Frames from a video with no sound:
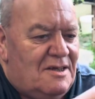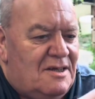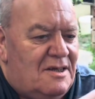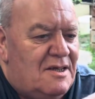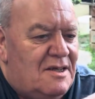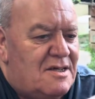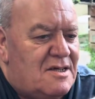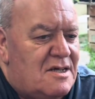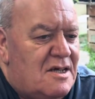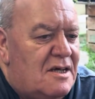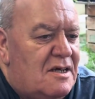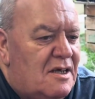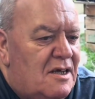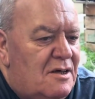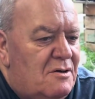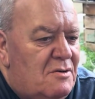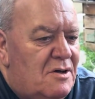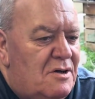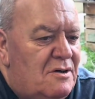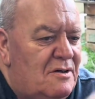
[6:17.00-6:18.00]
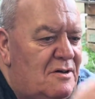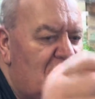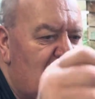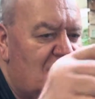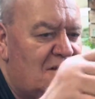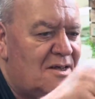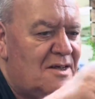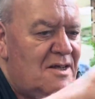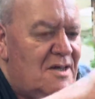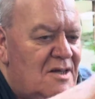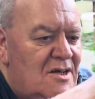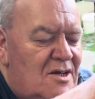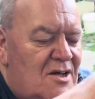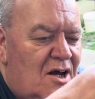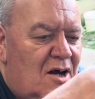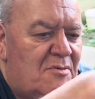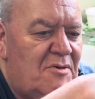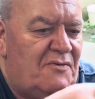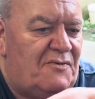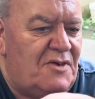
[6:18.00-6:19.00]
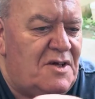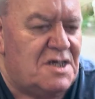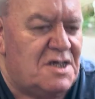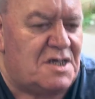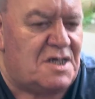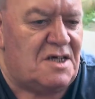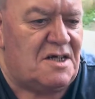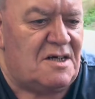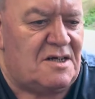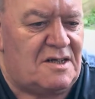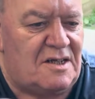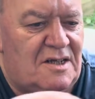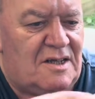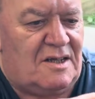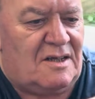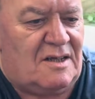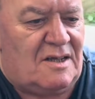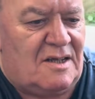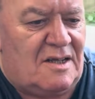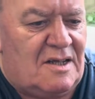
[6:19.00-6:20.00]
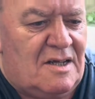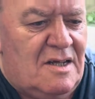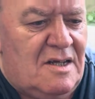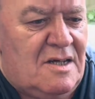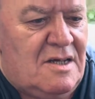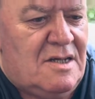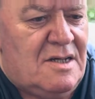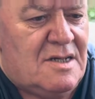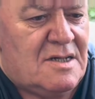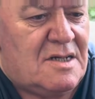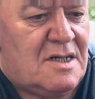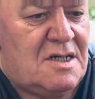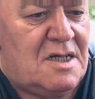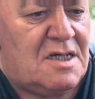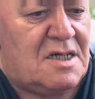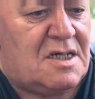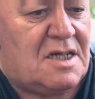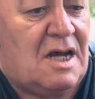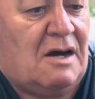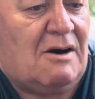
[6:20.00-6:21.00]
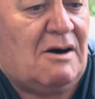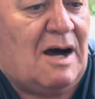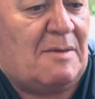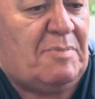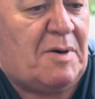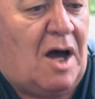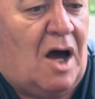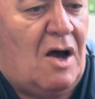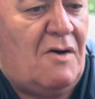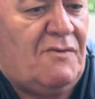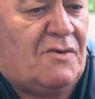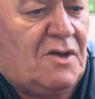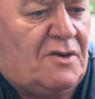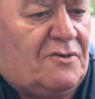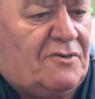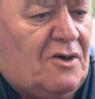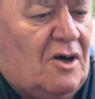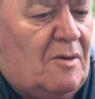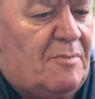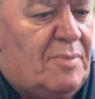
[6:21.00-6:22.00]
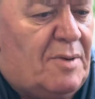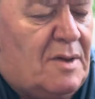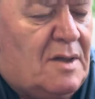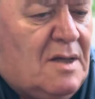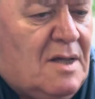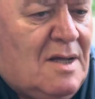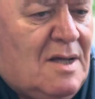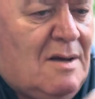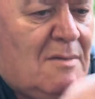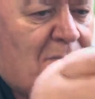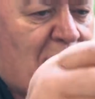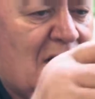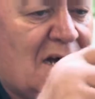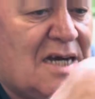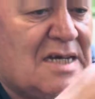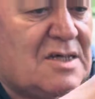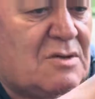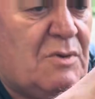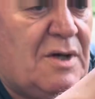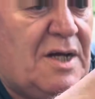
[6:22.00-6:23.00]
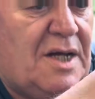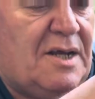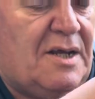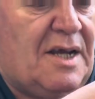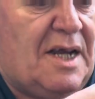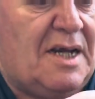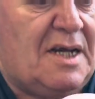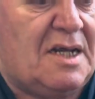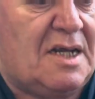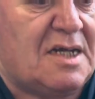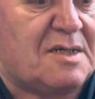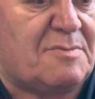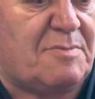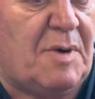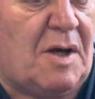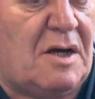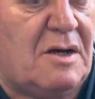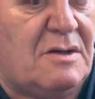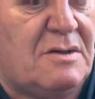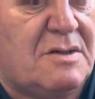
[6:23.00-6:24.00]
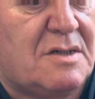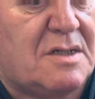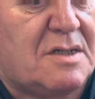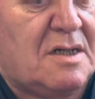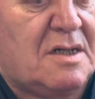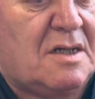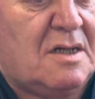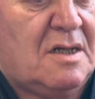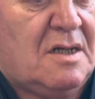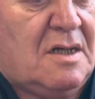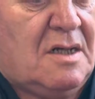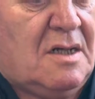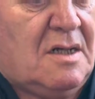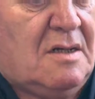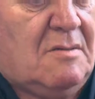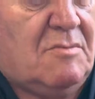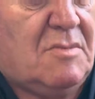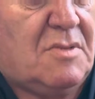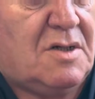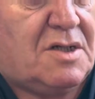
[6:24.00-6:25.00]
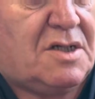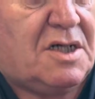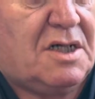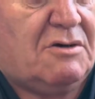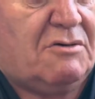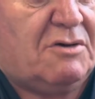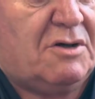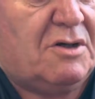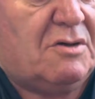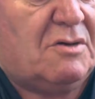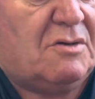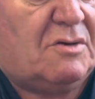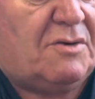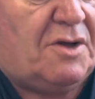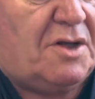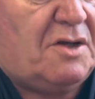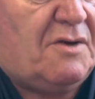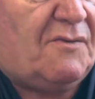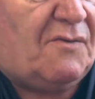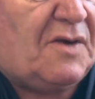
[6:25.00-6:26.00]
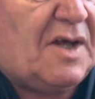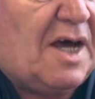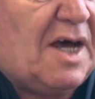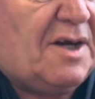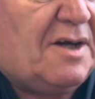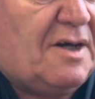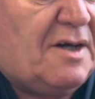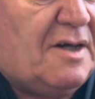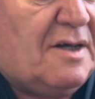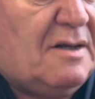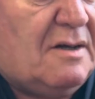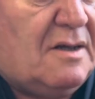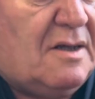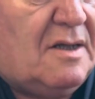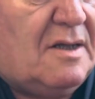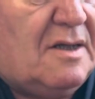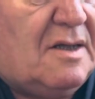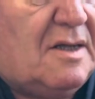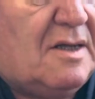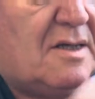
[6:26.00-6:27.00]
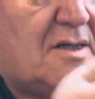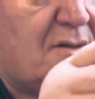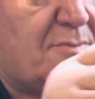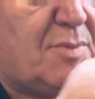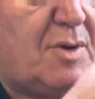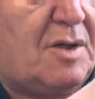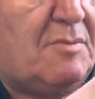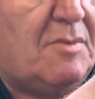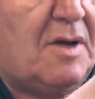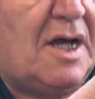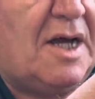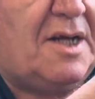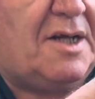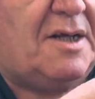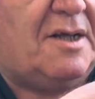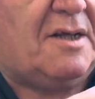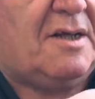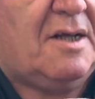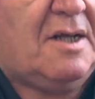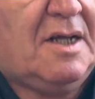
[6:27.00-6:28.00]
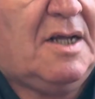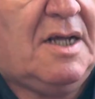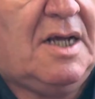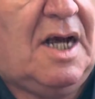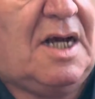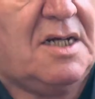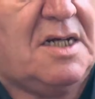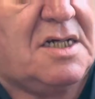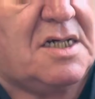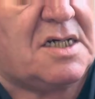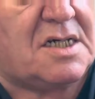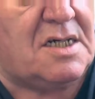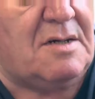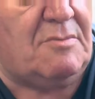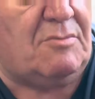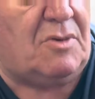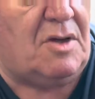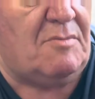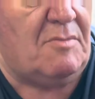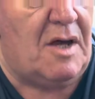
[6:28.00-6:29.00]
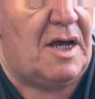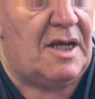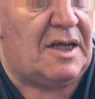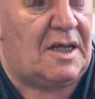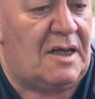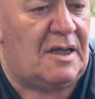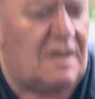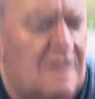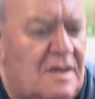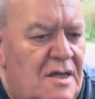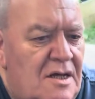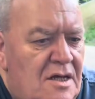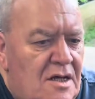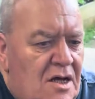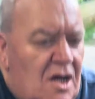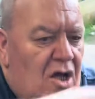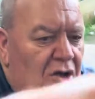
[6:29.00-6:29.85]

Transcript: Yes, okay, well, I'll be finished in a tick. So just go up over the top, past where any exposed material that you've cut has been made, and you just simply make a